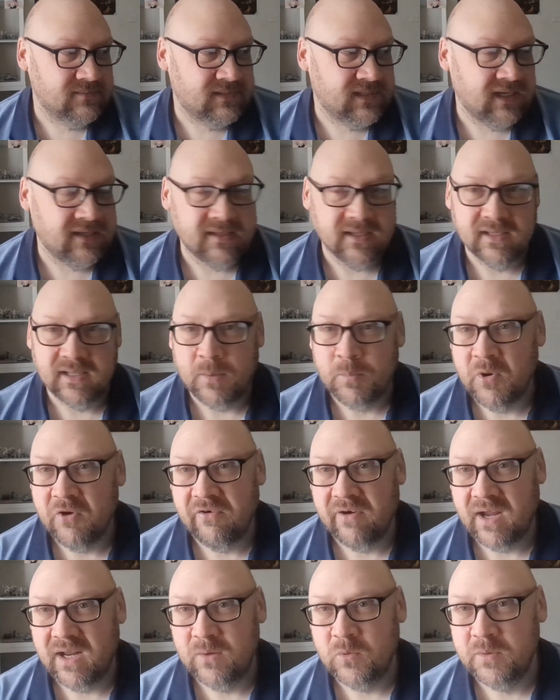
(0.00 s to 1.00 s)
that
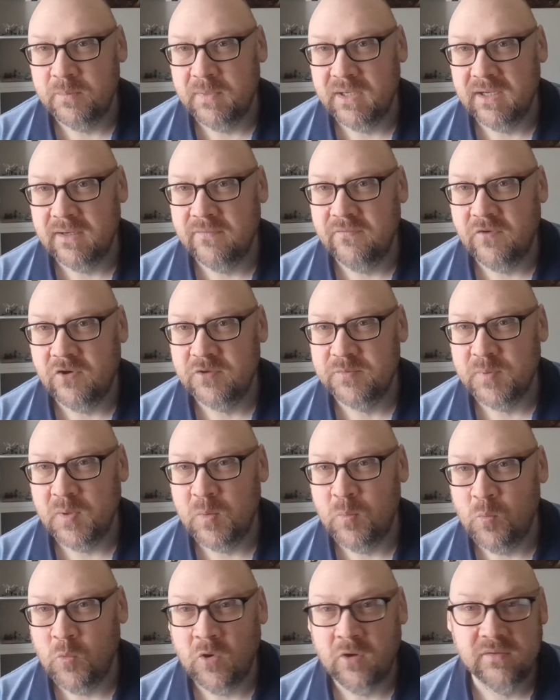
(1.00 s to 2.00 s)
Piranha would make Force
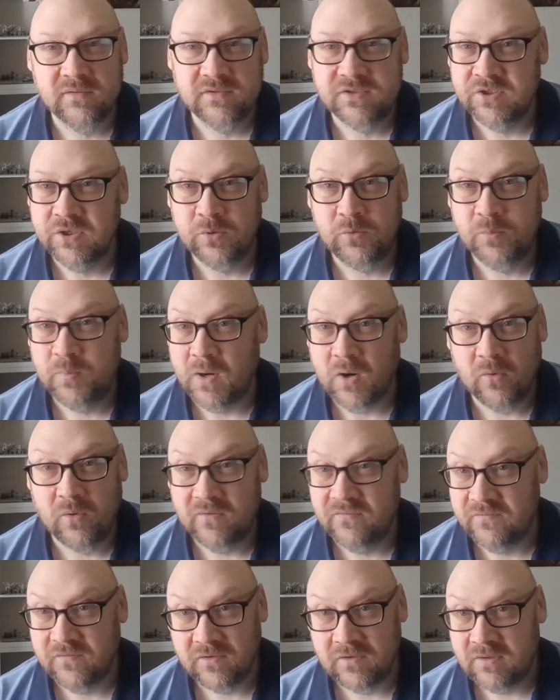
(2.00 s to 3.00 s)
Point 1 too
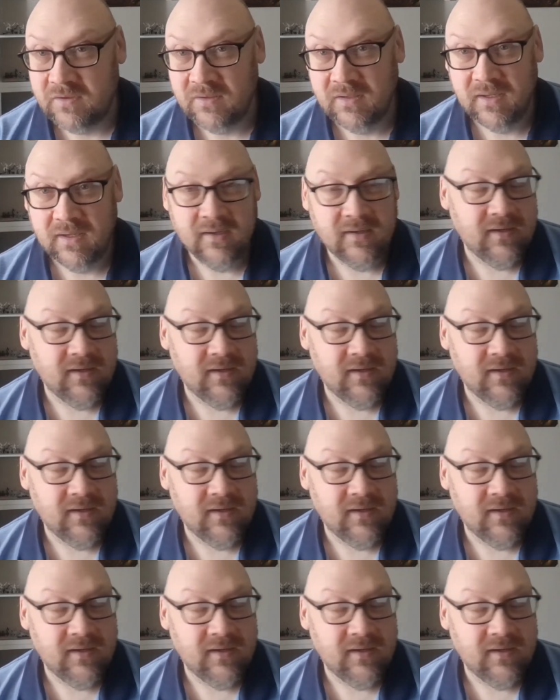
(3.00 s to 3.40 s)
powerful?